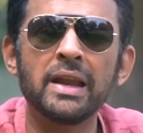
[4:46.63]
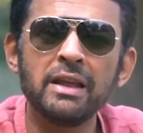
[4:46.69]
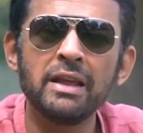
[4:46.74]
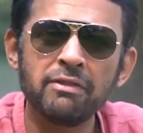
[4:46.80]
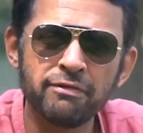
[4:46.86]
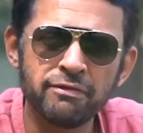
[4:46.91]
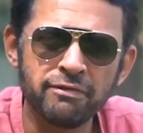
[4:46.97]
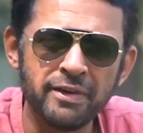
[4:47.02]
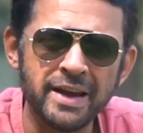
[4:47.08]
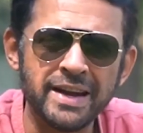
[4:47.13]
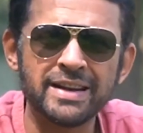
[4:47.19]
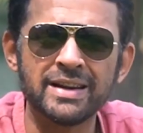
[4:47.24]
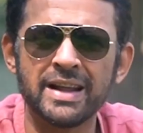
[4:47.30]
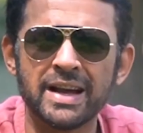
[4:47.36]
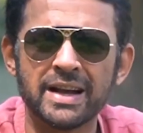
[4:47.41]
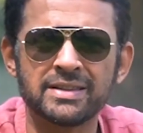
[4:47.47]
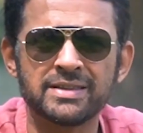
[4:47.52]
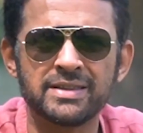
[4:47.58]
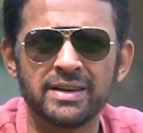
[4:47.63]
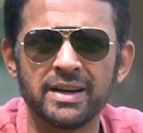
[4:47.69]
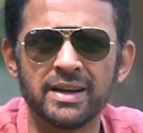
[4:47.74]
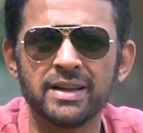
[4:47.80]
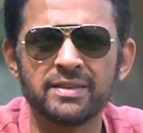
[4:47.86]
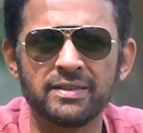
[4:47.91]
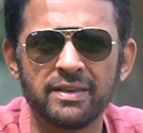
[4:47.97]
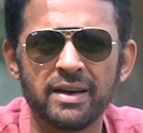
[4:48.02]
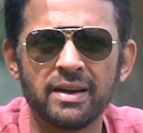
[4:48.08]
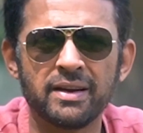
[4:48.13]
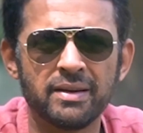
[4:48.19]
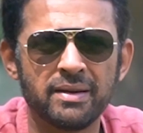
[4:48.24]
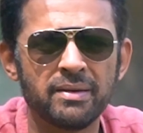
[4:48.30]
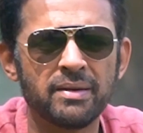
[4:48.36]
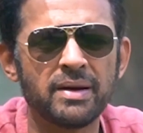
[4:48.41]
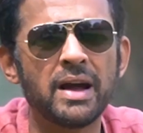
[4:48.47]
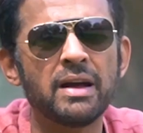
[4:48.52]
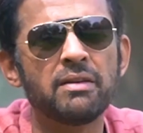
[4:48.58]
any fatal accident as yet.
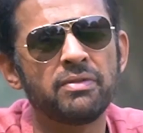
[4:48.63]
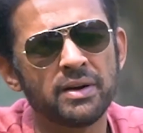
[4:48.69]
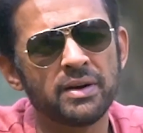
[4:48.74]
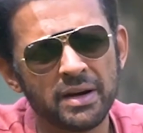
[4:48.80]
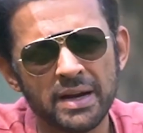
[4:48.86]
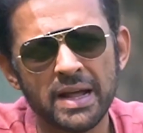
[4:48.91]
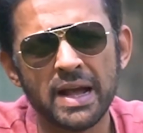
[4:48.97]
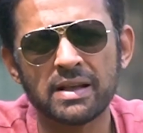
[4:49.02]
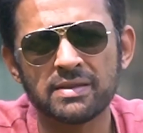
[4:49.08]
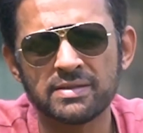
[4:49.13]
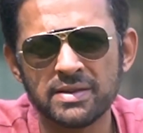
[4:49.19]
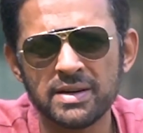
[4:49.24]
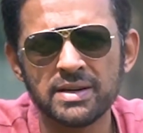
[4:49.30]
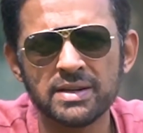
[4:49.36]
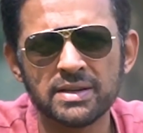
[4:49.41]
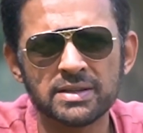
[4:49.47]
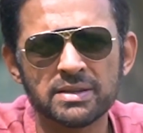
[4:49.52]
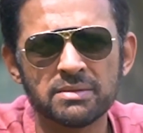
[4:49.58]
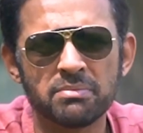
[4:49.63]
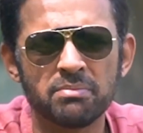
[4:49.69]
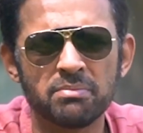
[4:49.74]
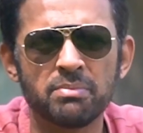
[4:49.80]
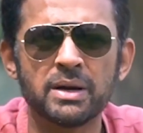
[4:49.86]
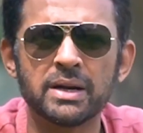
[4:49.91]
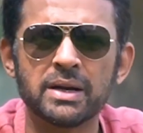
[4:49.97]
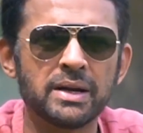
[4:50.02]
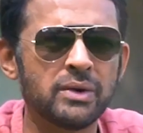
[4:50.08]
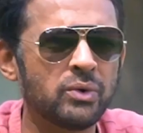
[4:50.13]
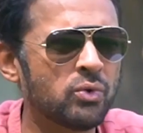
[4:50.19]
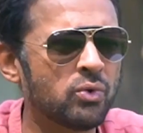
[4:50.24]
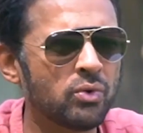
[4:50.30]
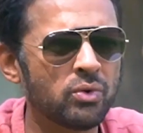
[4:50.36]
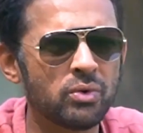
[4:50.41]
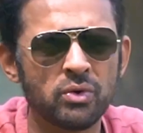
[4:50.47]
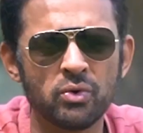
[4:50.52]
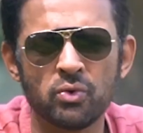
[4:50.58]
I have heard accidents, but no,
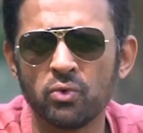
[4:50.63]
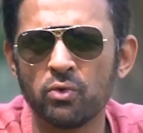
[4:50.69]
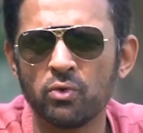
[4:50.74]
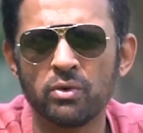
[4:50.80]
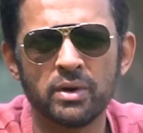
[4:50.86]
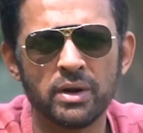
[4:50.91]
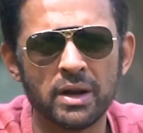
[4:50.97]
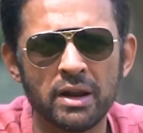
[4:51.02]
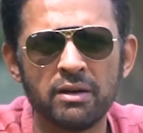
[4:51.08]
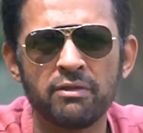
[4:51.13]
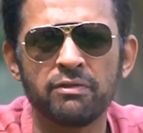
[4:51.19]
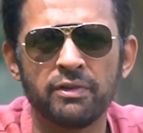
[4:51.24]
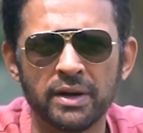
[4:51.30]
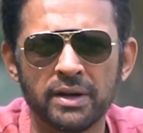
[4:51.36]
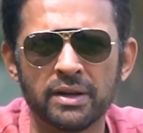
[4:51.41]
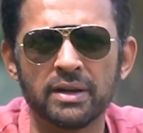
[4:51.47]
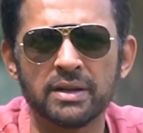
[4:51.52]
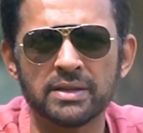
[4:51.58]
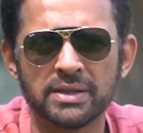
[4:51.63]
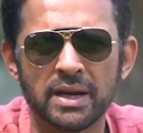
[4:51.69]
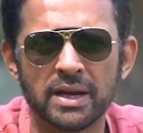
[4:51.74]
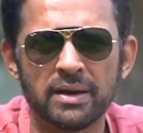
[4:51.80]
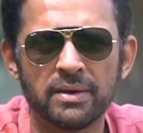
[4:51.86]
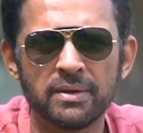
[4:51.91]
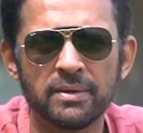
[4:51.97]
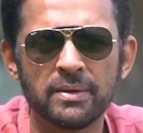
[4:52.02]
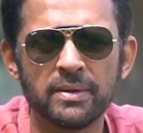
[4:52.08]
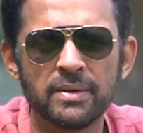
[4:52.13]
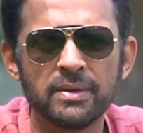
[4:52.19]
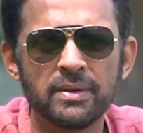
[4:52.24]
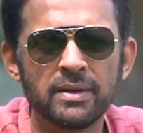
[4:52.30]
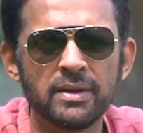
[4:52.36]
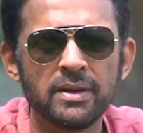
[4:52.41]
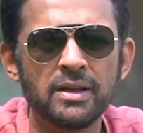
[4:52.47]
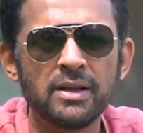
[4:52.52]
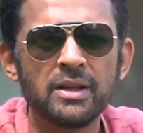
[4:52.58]
none fatal as yet.
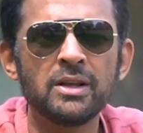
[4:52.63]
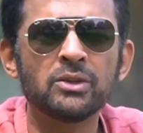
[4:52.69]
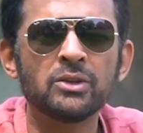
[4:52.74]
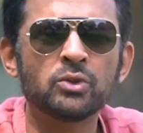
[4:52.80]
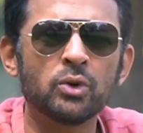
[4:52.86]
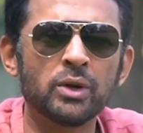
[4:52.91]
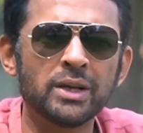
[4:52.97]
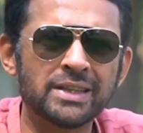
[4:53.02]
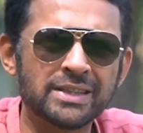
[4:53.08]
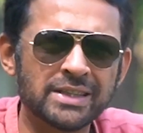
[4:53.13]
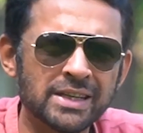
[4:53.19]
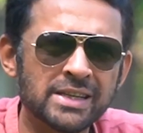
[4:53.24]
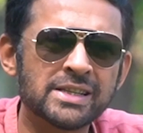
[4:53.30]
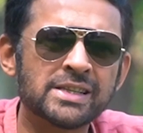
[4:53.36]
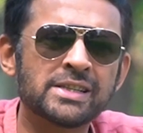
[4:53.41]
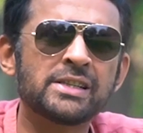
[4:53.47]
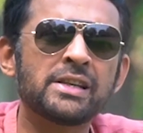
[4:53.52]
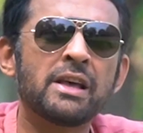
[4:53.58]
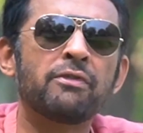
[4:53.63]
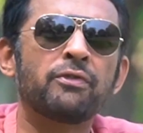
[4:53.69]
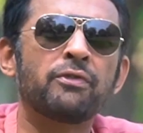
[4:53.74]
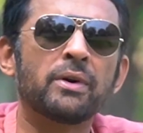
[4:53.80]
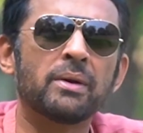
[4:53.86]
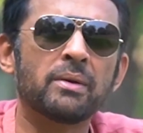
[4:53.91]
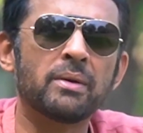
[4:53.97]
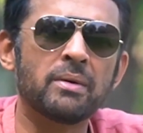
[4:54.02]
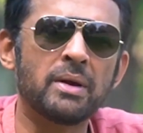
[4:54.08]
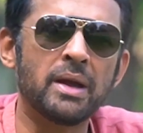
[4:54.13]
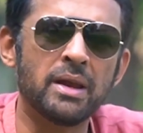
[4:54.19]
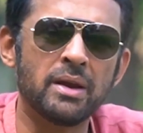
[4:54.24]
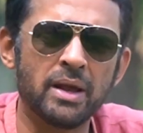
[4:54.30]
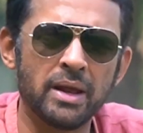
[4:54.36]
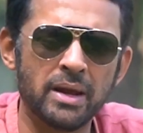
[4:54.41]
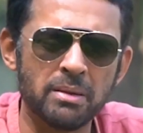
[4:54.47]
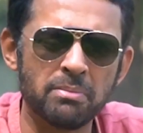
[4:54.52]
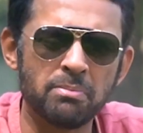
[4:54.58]
So it's a safer,
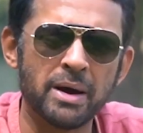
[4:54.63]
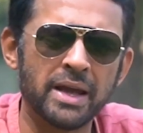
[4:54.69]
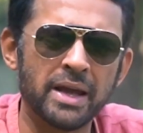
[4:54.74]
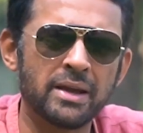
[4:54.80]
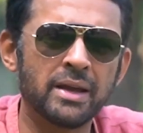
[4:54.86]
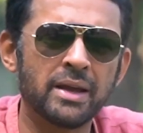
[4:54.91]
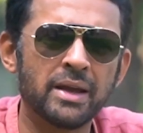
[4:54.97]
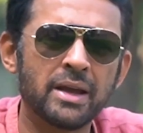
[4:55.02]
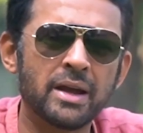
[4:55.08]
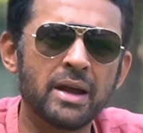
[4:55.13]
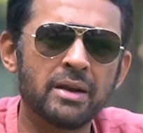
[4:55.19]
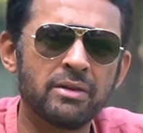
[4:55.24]
in a biking